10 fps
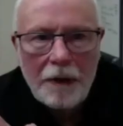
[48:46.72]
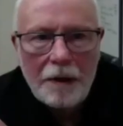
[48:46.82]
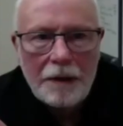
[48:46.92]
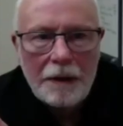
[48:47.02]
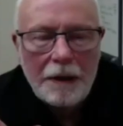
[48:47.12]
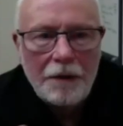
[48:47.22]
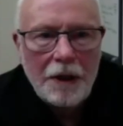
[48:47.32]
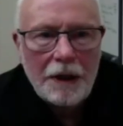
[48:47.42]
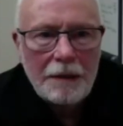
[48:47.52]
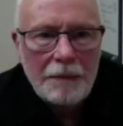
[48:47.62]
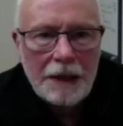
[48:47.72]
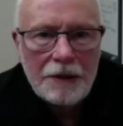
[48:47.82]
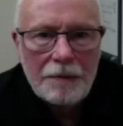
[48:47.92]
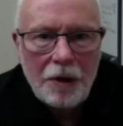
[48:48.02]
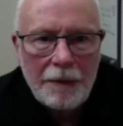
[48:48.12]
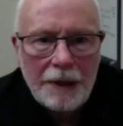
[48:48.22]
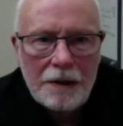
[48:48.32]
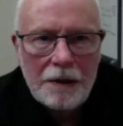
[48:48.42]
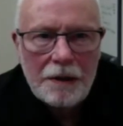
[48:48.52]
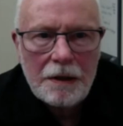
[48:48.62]
I, if I can make some
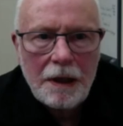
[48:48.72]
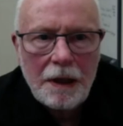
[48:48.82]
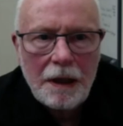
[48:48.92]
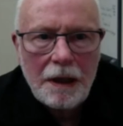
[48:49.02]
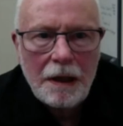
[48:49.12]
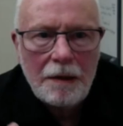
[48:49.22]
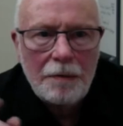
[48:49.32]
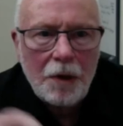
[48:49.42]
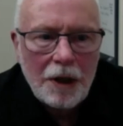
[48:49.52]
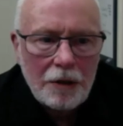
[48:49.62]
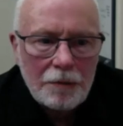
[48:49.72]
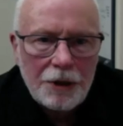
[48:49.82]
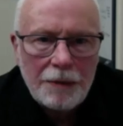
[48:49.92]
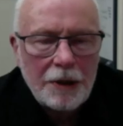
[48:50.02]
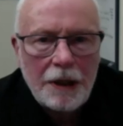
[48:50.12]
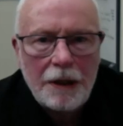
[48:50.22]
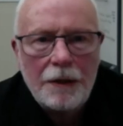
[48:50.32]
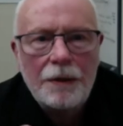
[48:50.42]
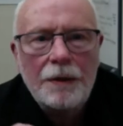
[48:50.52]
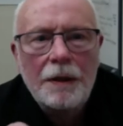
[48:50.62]
comments uh, that might help Jim, I don't
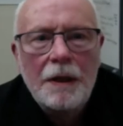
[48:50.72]
know.